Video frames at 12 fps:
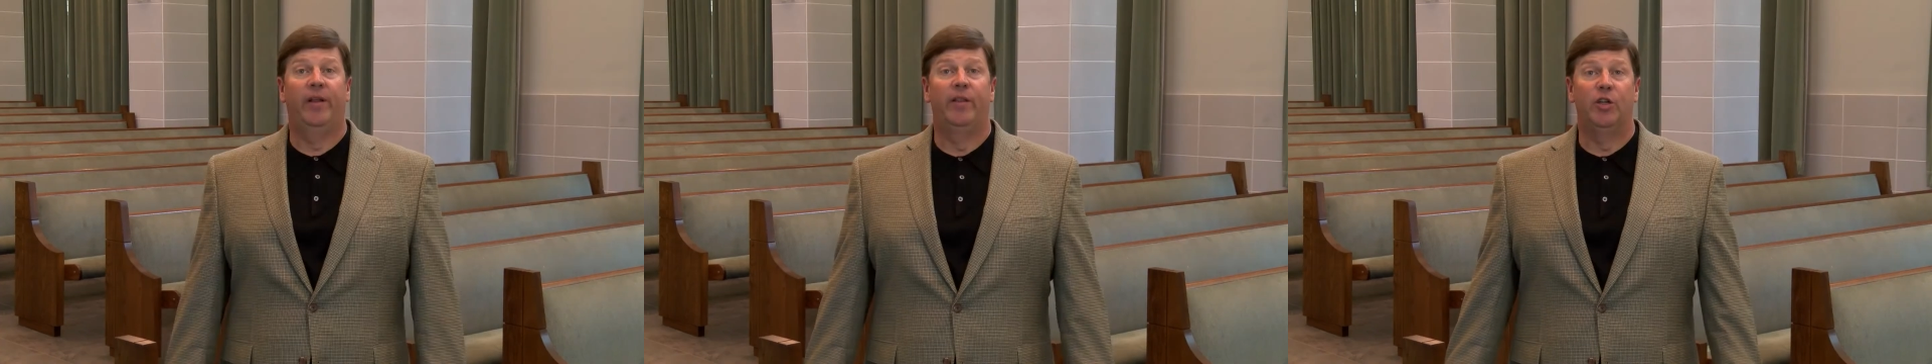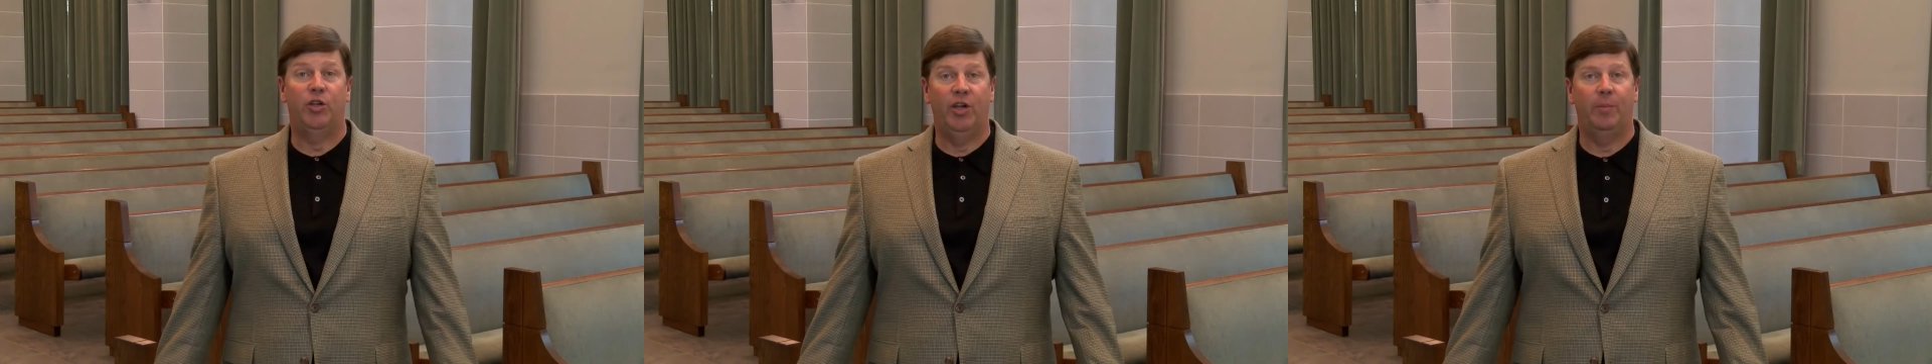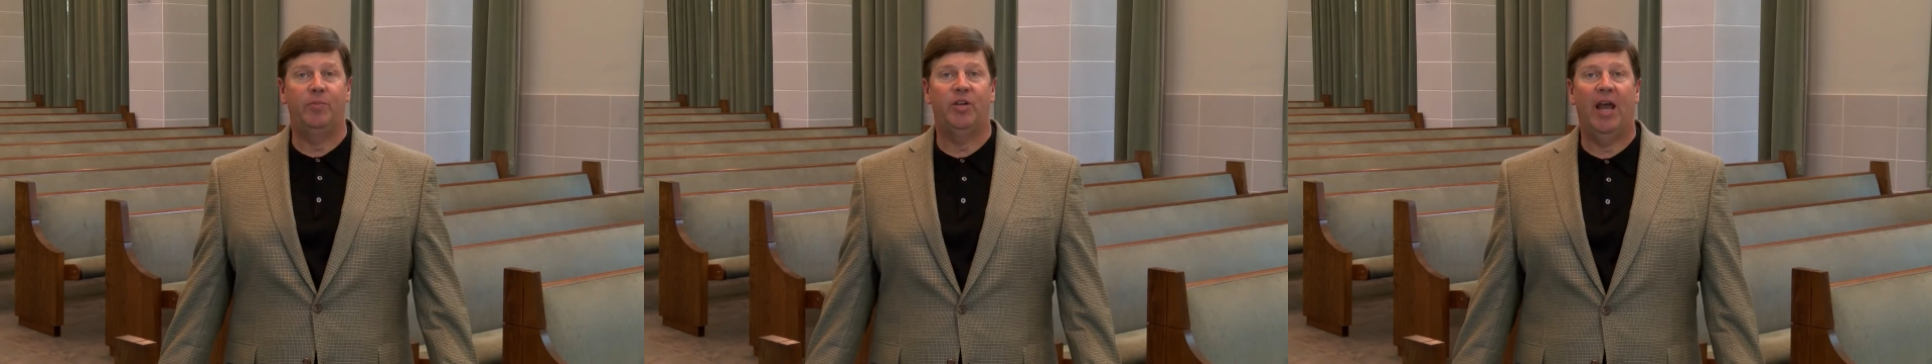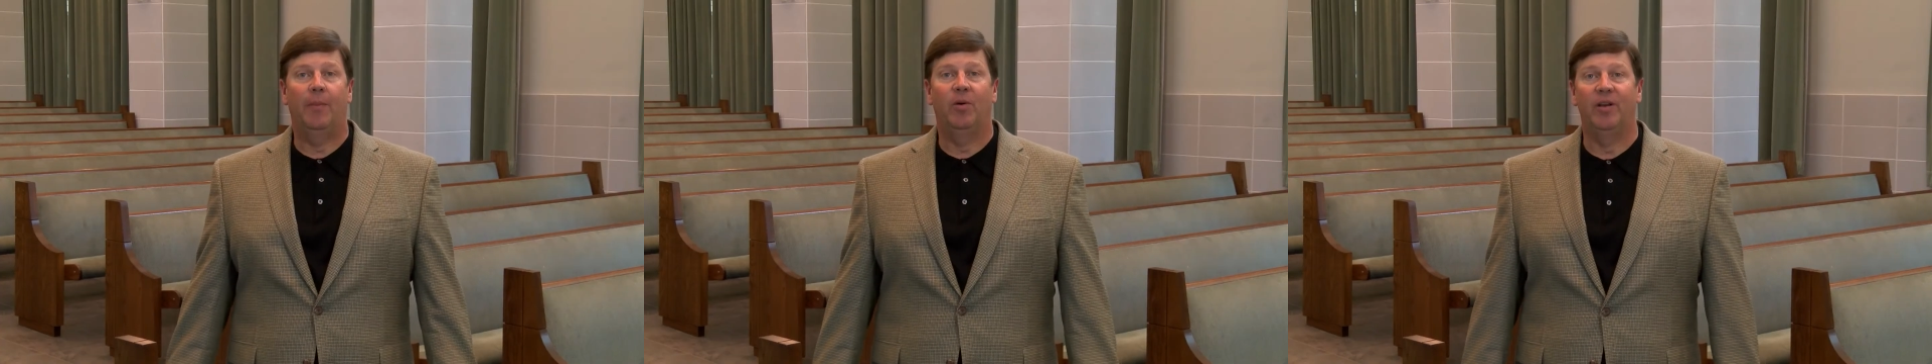in the Ship
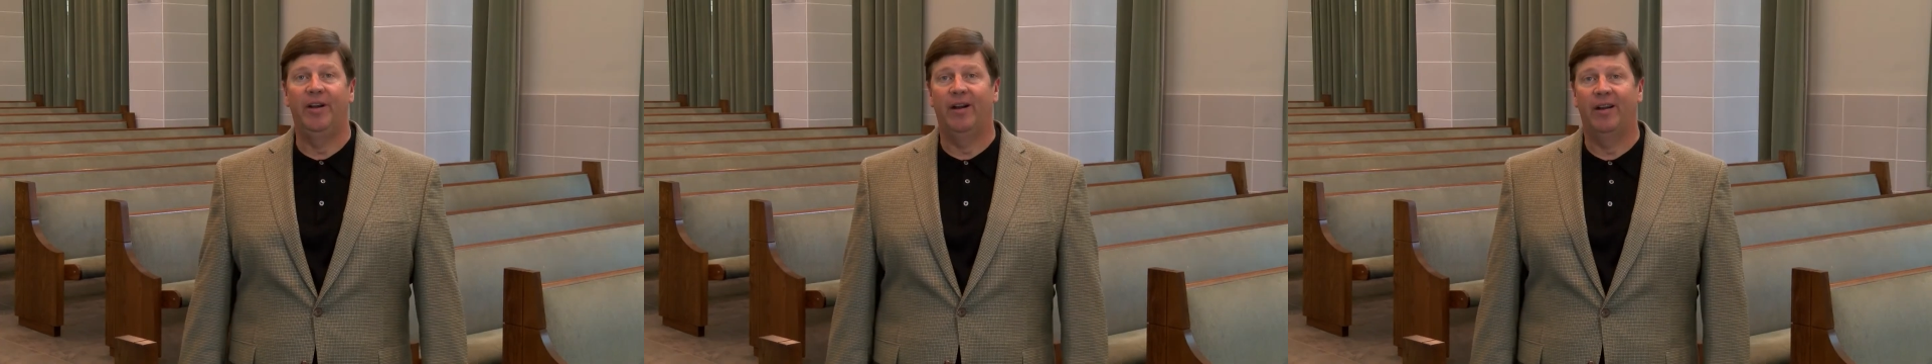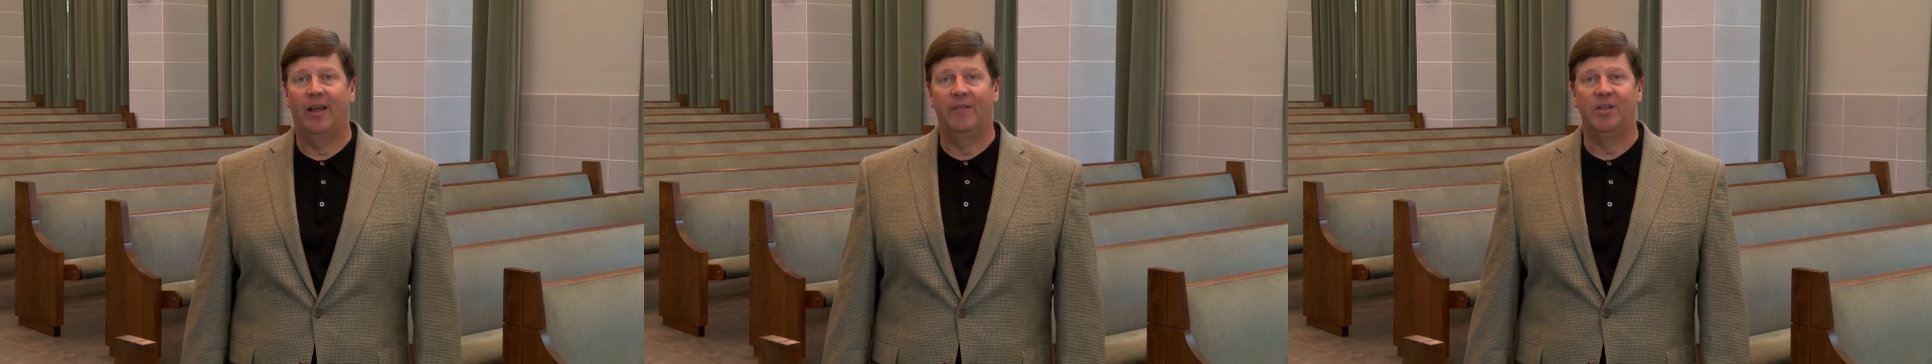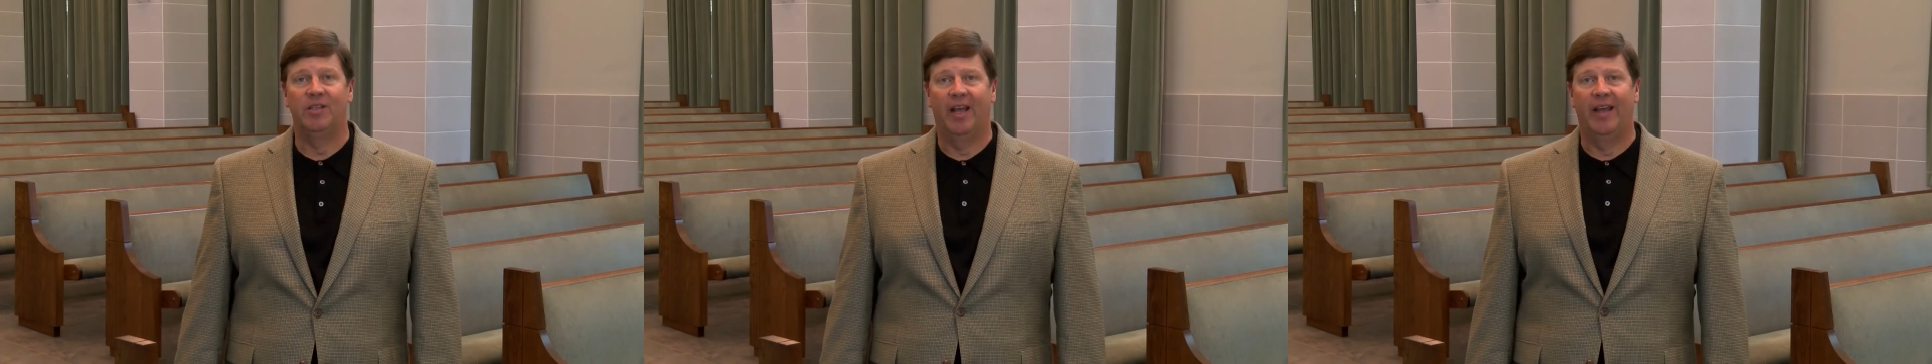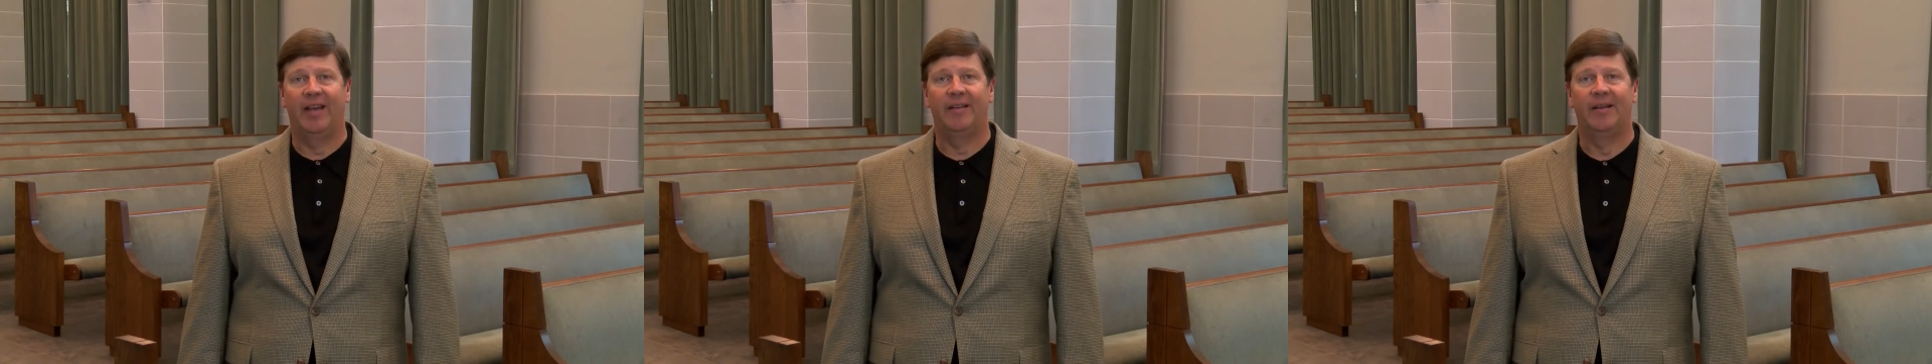Chapel here at Lovers
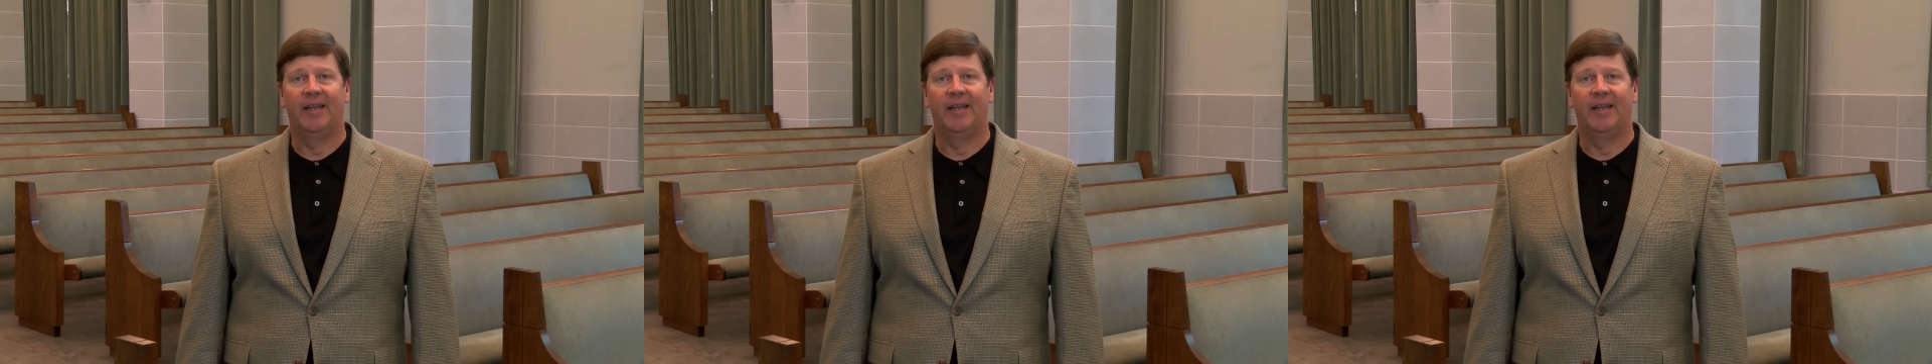Lane,